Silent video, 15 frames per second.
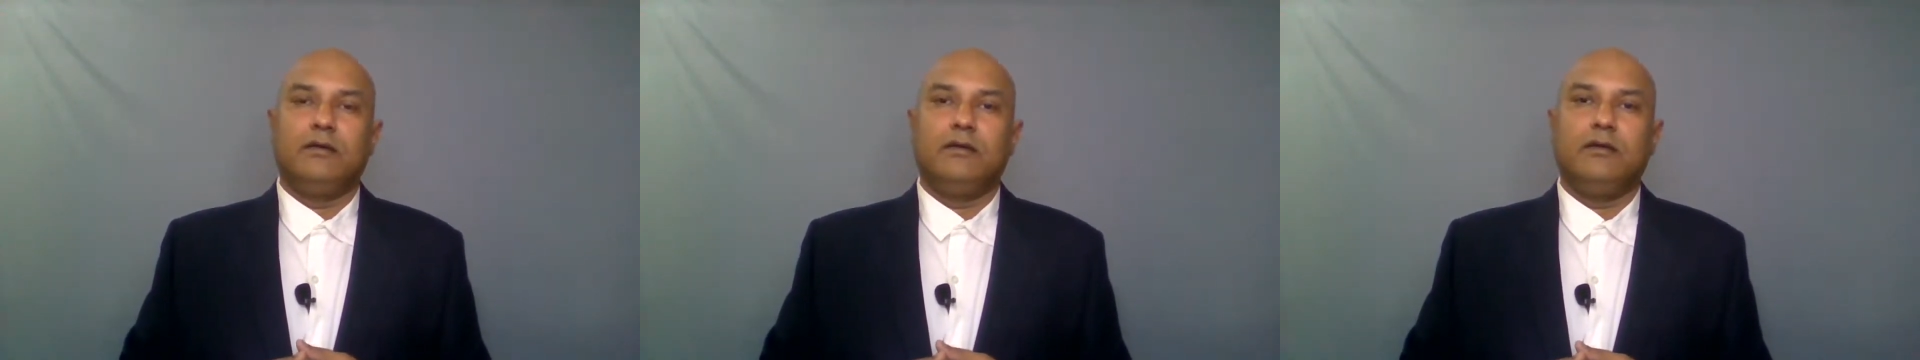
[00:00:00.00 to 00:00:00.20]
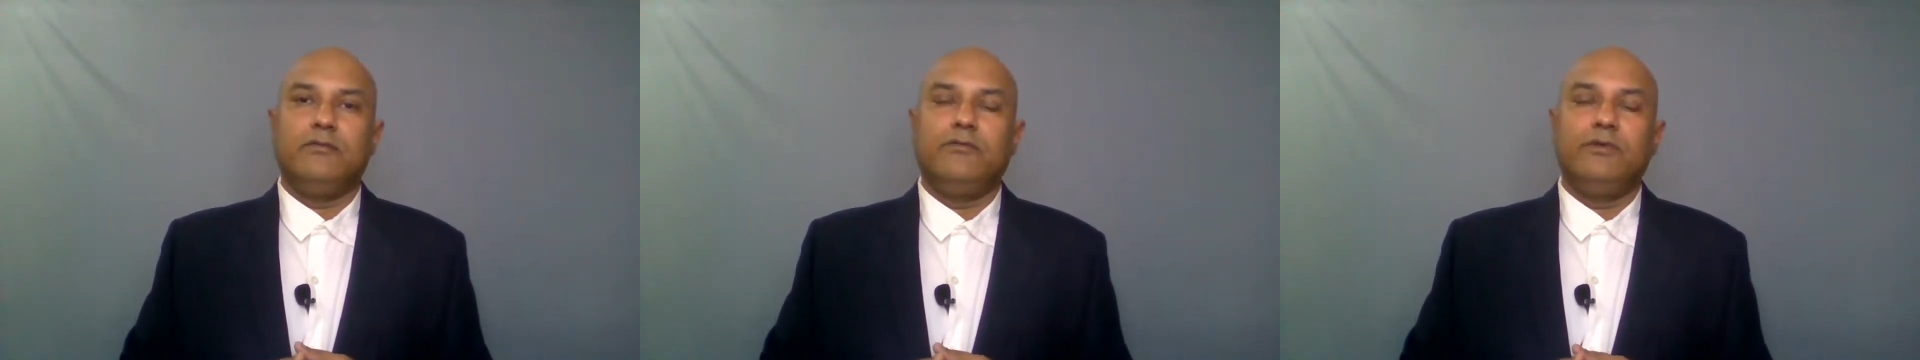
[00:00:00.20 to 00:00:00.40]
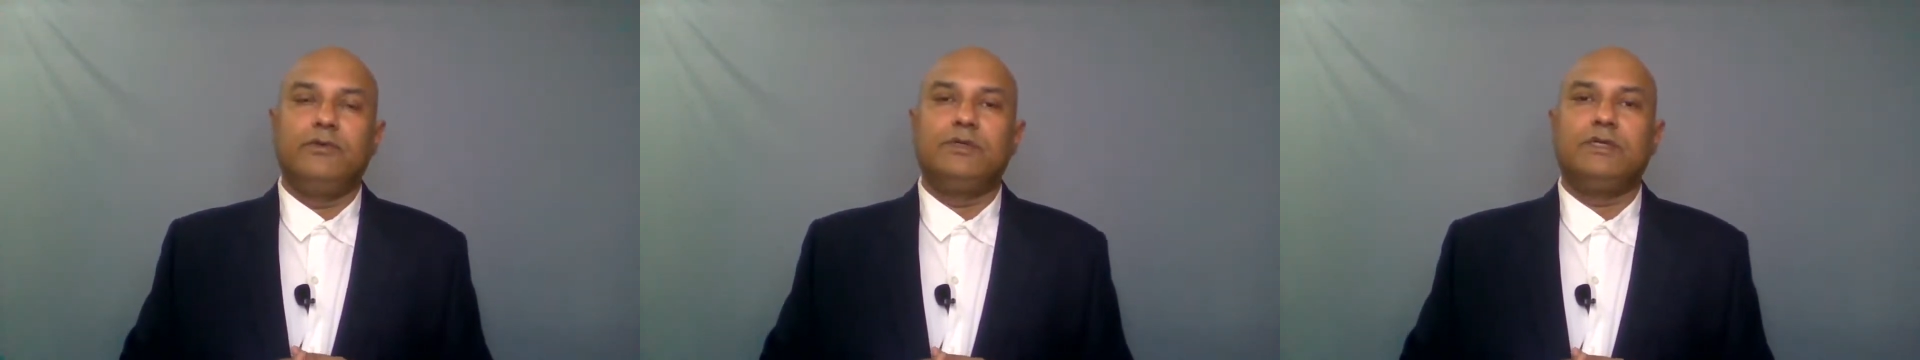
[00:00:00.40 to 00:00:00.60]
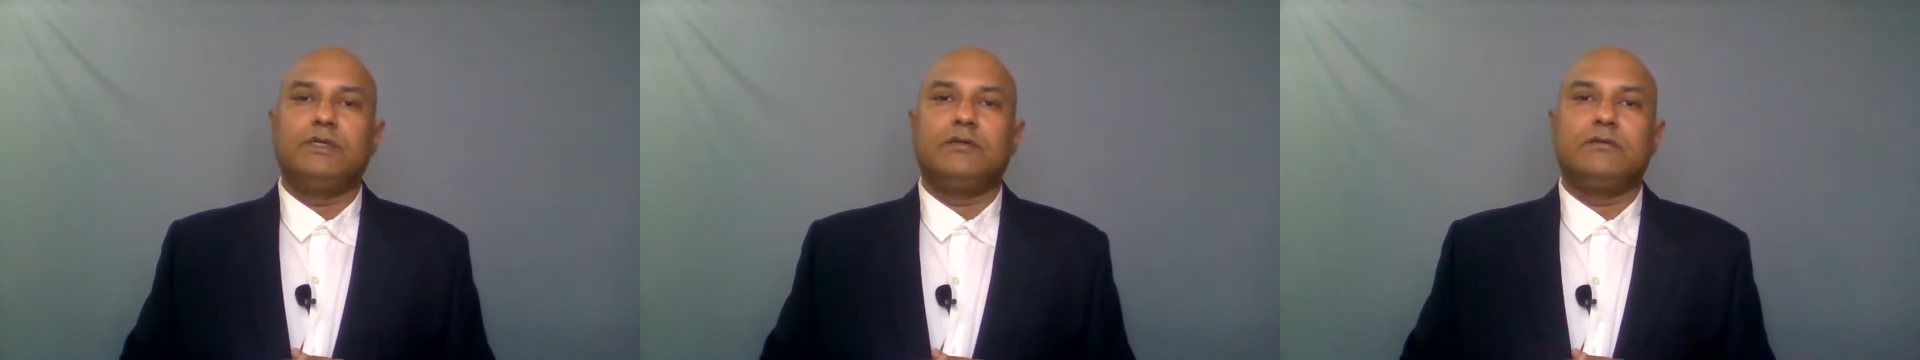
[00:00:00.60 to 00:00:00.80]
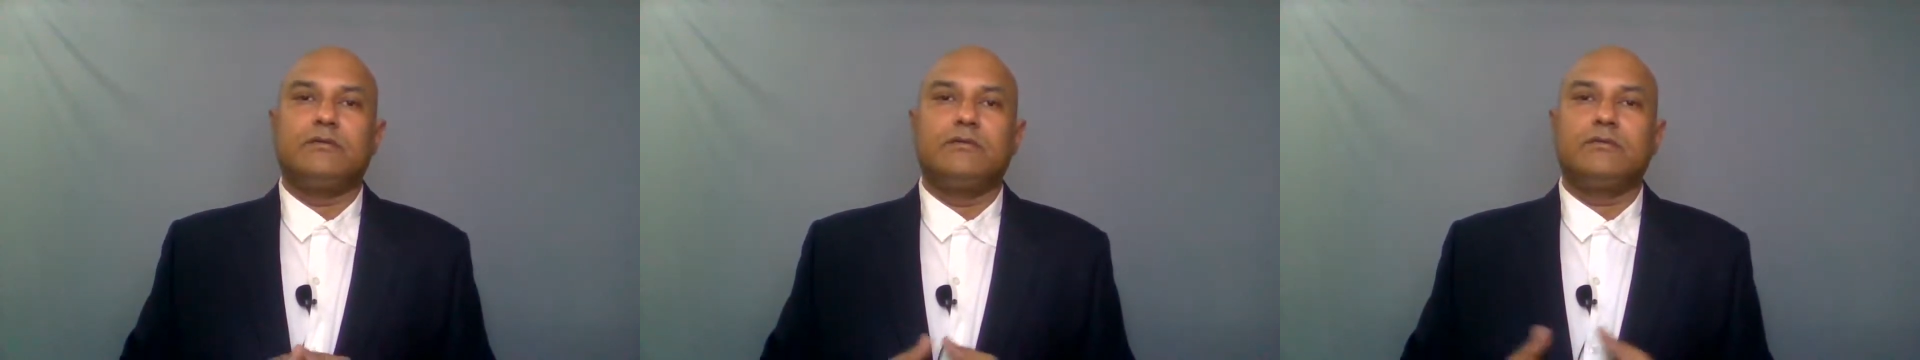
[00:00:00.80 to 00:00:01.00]
in future?
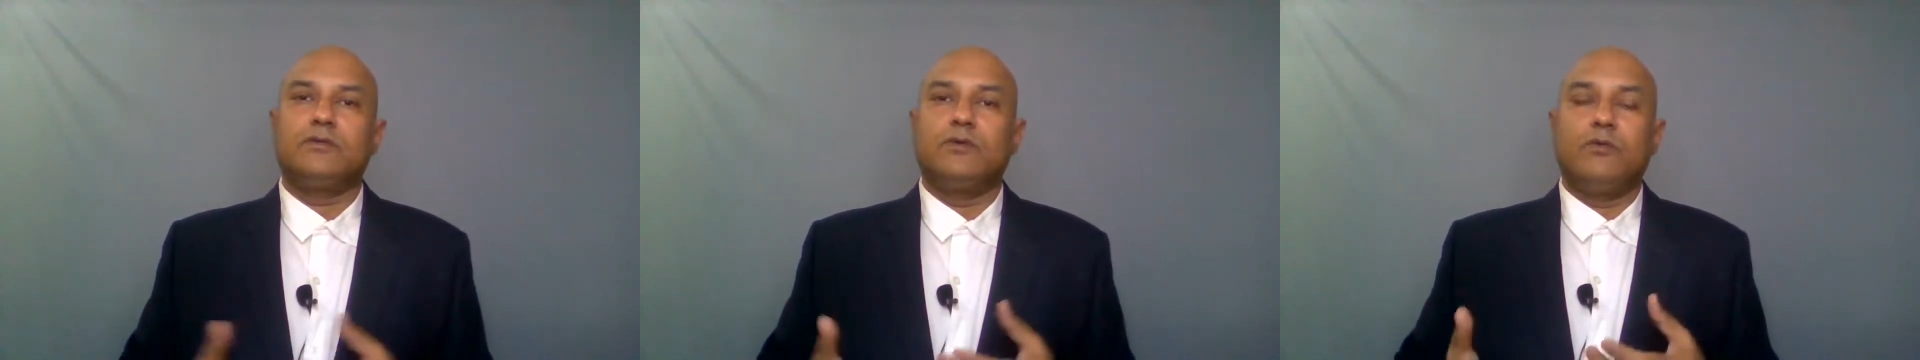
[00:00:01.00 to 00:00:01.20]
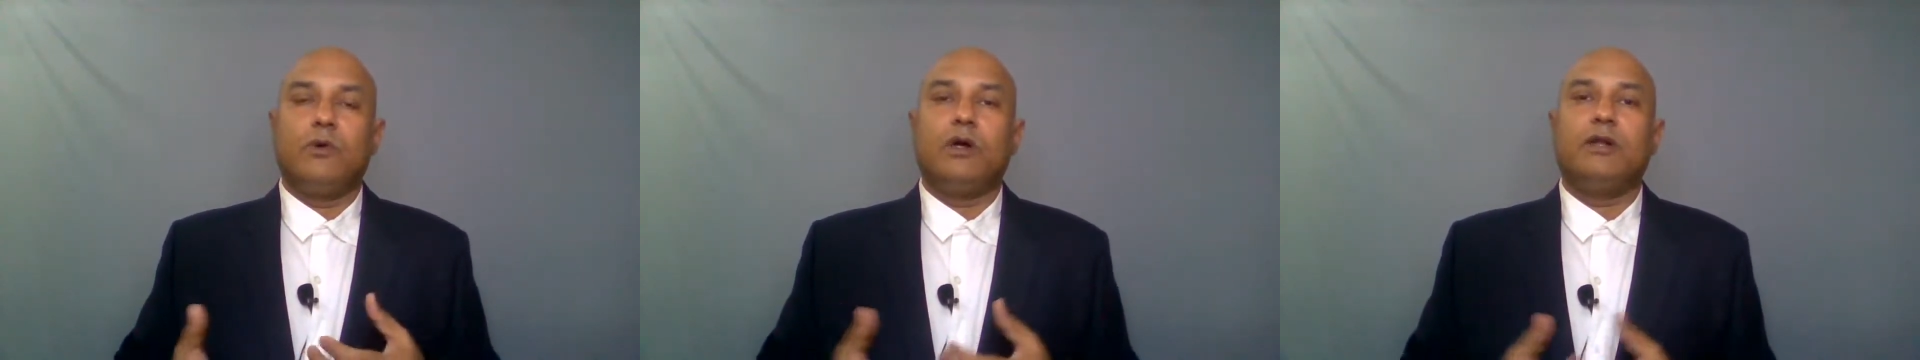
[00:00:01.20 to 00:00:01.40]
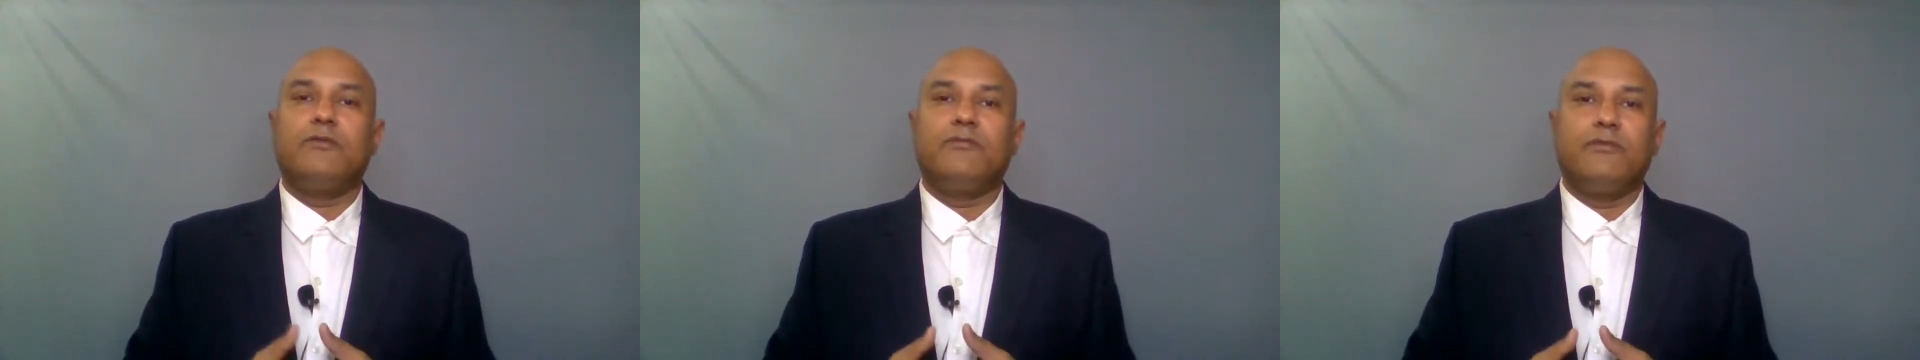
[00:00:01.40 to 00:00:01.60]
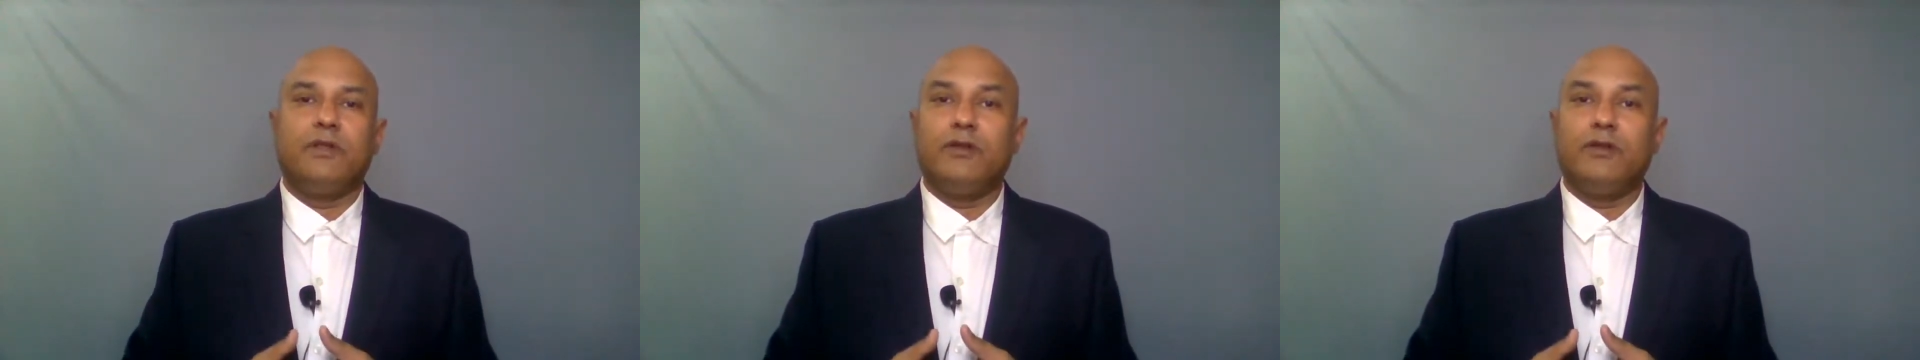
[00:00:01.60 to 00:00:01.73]
So what if